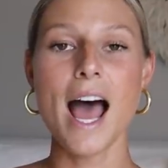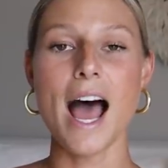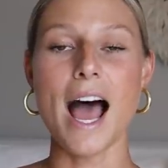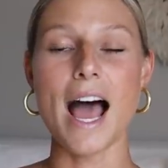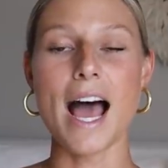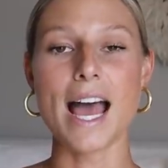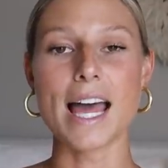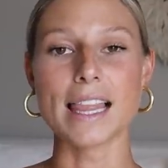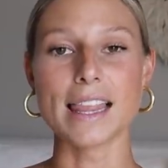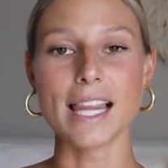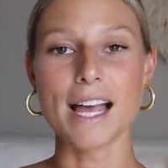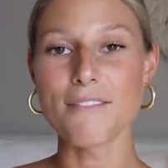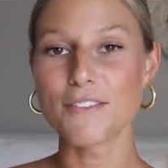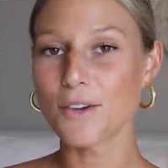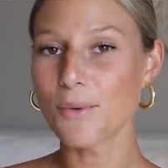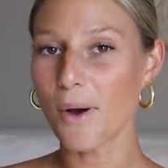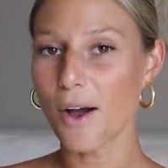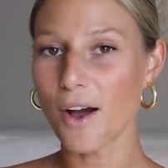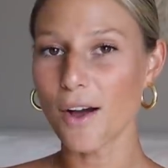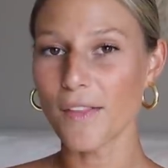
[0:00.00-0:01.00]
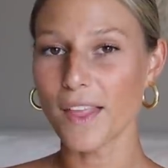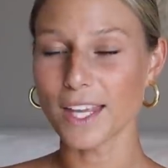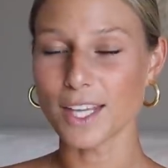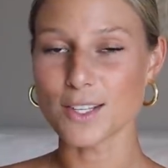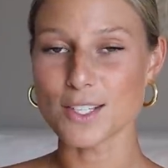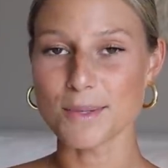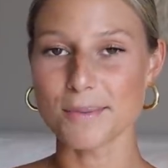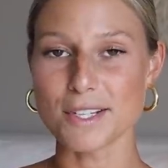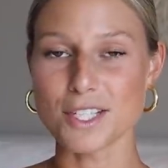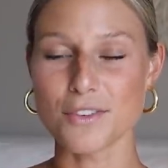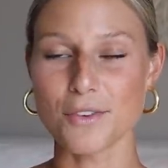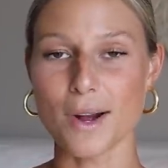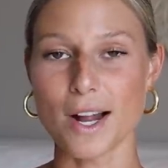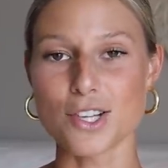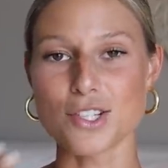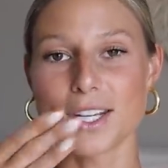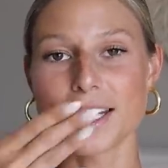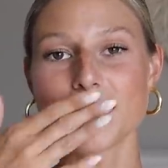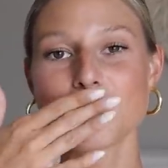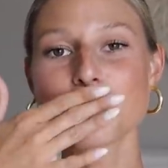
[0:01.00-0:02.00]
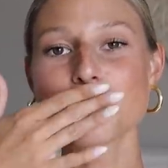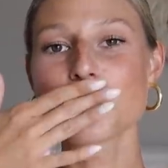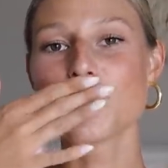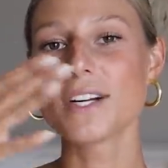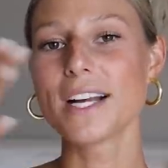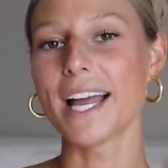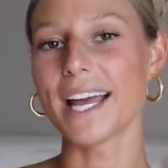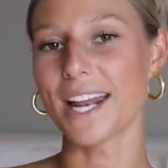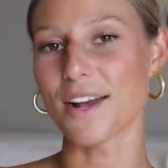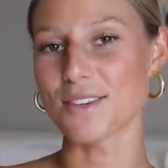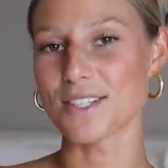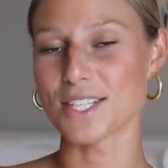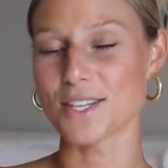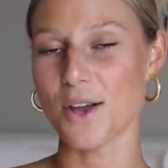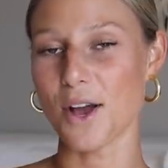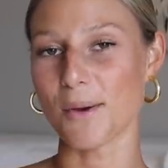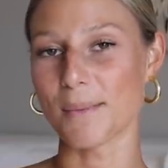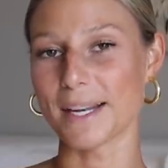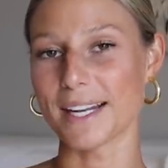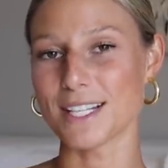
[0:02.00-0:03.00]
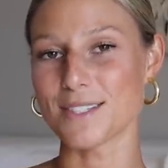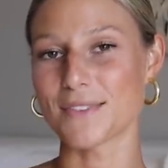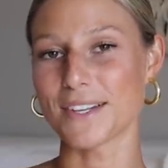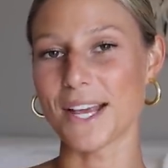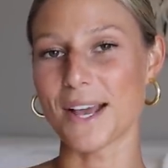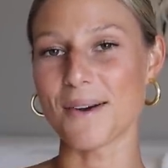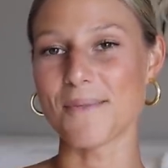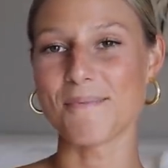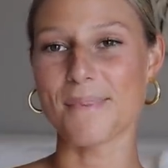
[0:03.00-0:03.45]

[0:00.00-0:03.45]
I love you all. Thank you so much for watching, and I'll see you all in my next video.